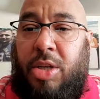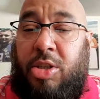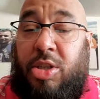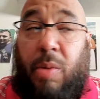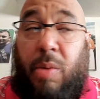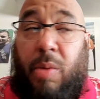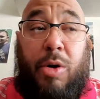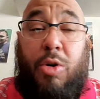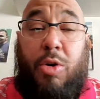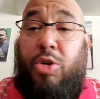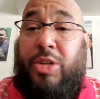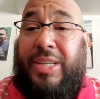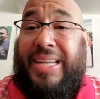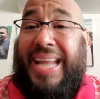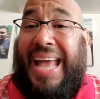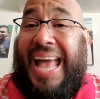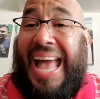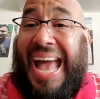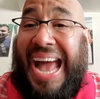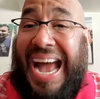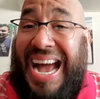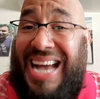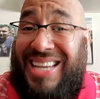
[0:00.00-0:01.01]
someone who's an
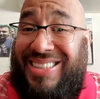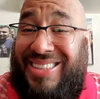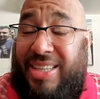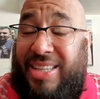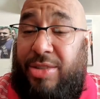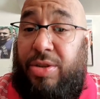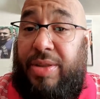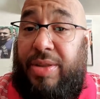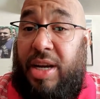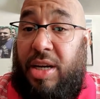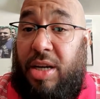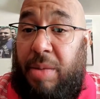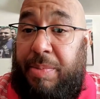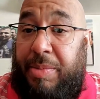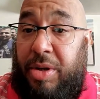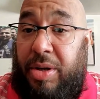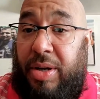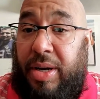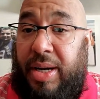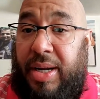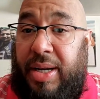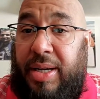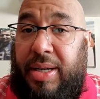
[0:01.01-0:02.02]
asset to their
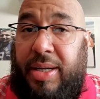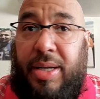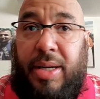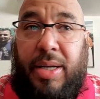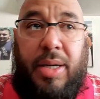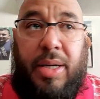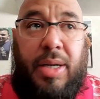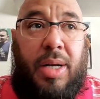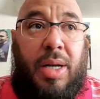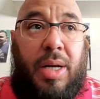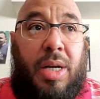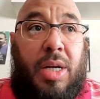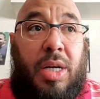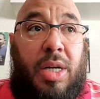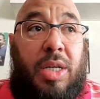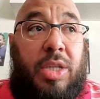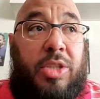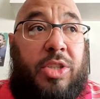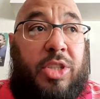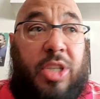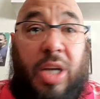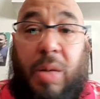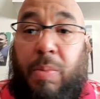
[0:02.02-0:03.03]
community,
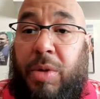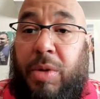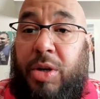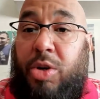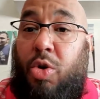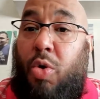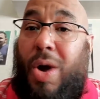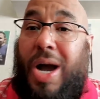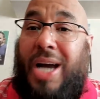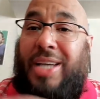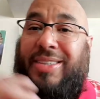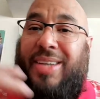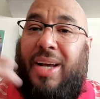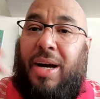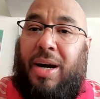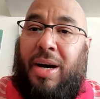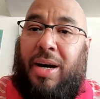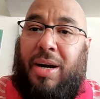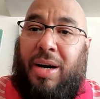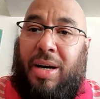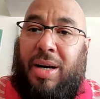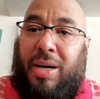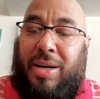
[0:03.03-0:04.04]
someone who has
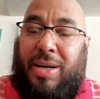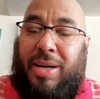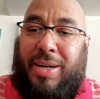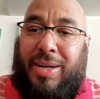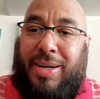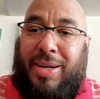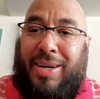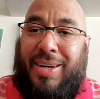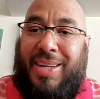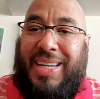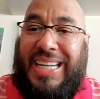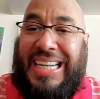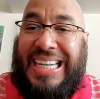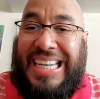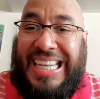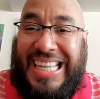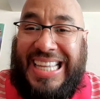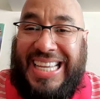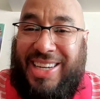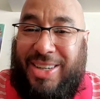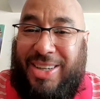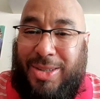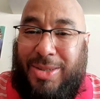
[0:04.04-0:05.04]
a
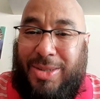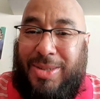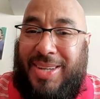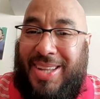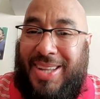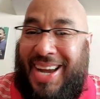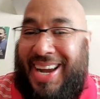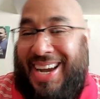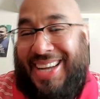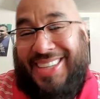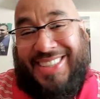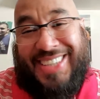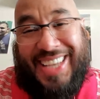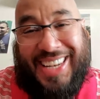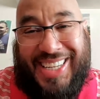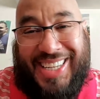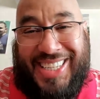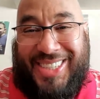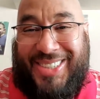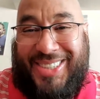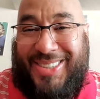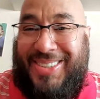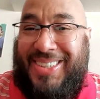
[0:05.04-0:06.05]
legal. I got to say
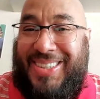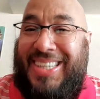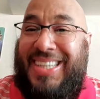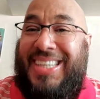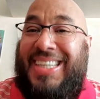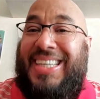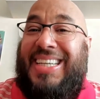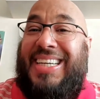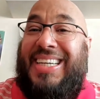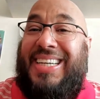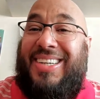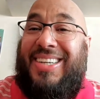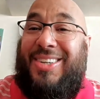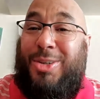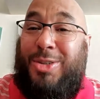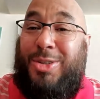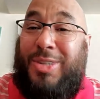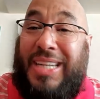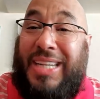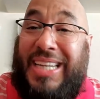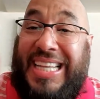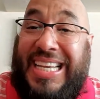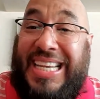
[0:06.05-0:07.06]
legal,
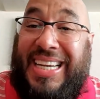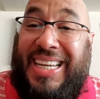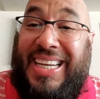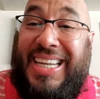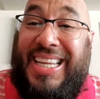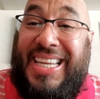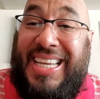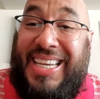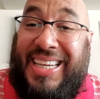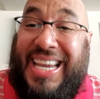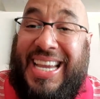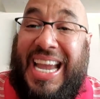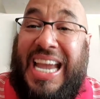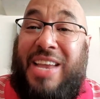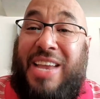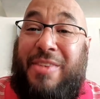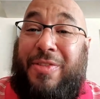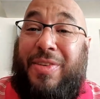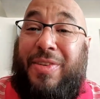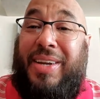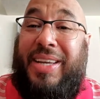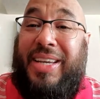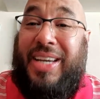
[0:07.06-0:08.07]
who's legally,
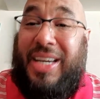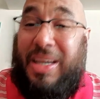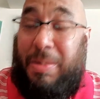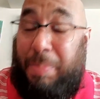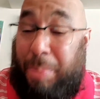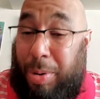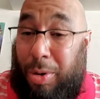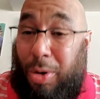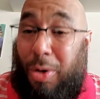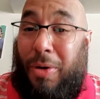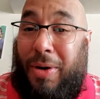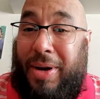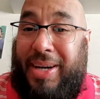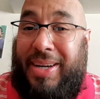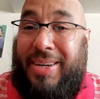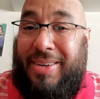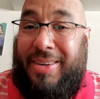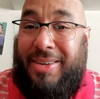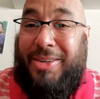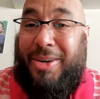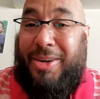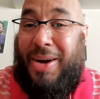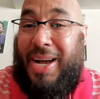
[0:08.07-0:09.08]
gainfully employed,
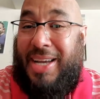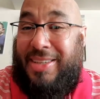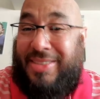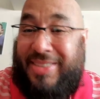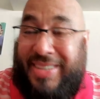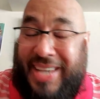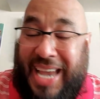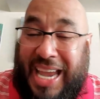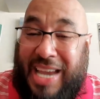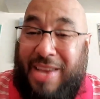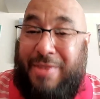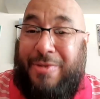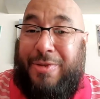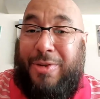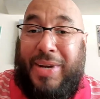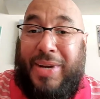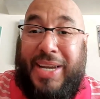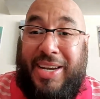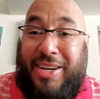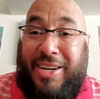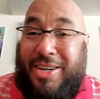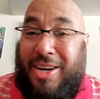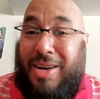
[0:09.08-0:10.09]
has
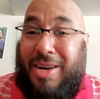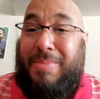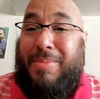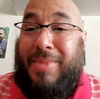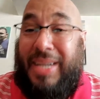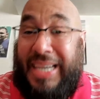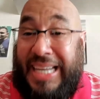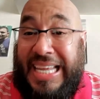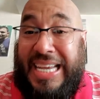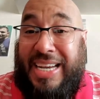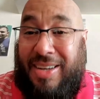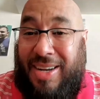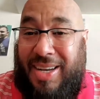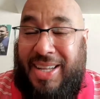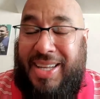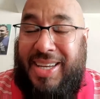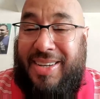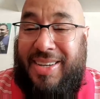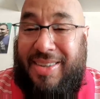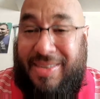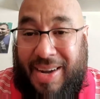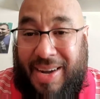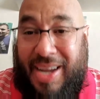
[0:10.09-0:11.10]
gainful income
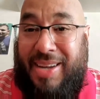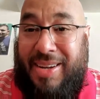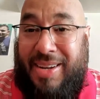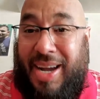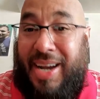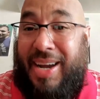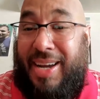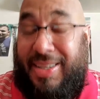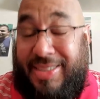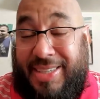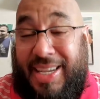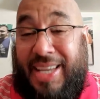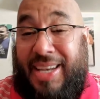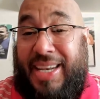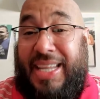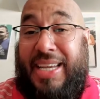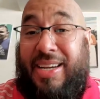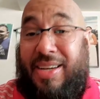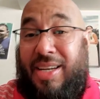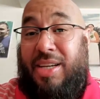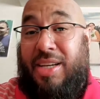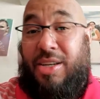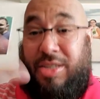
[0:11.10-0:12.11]
legally, right? I gotta say
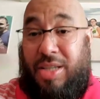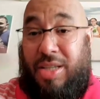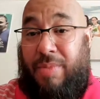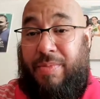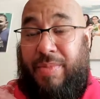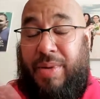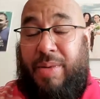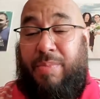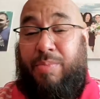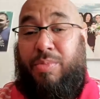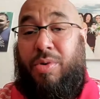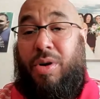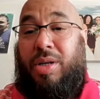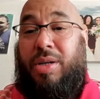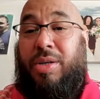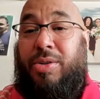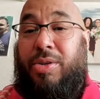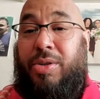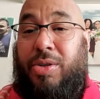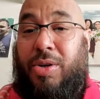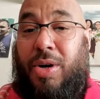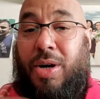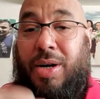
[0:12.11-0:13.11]
legally because I'm in
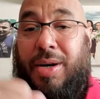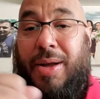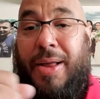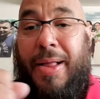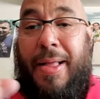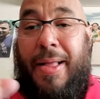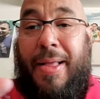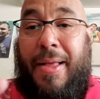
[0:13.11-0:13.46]
Brooklyn, New York,